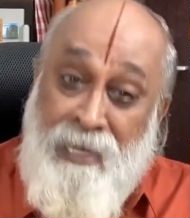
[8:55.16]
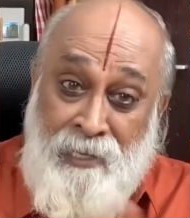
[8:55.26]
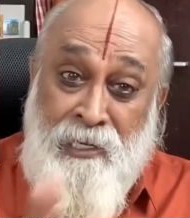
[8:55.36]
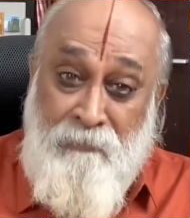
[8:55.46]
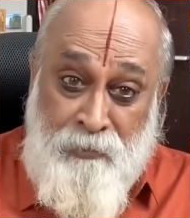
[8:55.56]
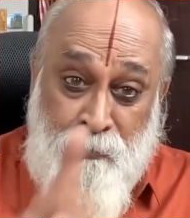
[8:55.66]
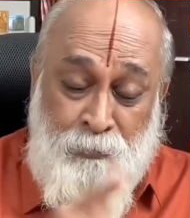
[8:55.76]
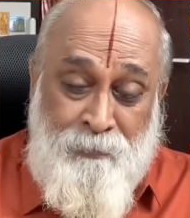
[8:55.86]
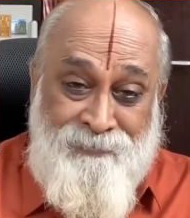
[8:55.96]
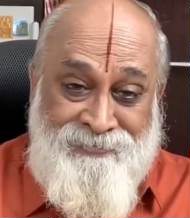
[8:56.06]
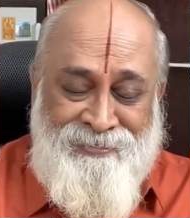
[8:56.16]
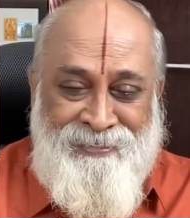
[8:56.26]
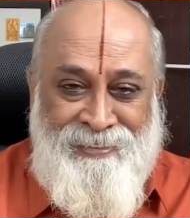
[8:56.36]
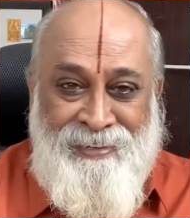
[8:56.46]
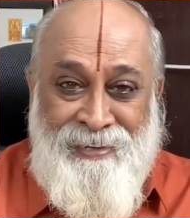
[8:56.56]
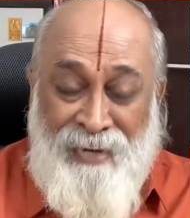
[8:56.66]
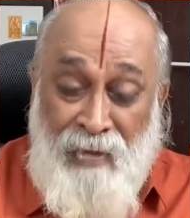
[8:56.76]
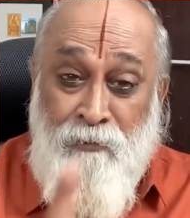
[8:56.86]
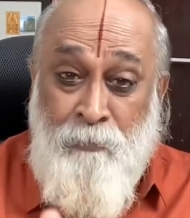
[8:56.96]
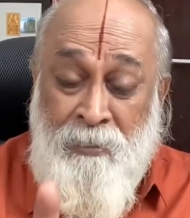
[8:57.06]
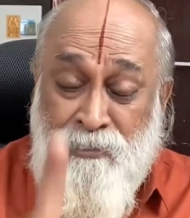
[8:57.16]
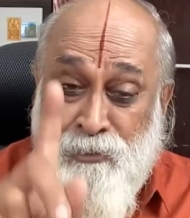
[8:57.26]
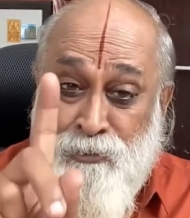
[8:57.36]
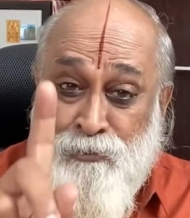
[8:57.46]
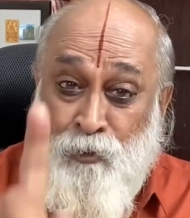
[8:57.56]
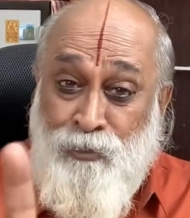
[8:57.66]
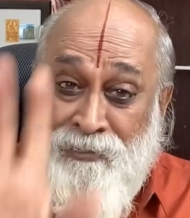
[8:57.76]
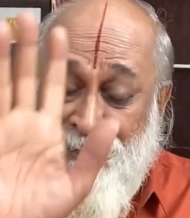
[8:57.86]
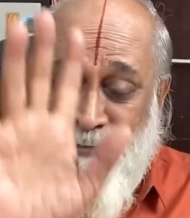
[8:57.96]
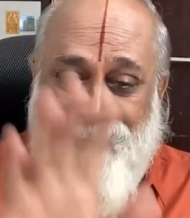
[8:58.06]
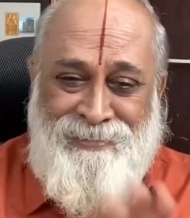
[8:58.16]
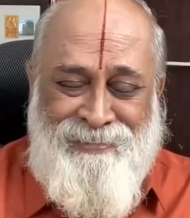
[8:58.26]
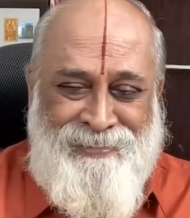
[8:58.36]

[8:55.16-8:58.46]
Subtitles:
I agree with you. Life means it is authentic.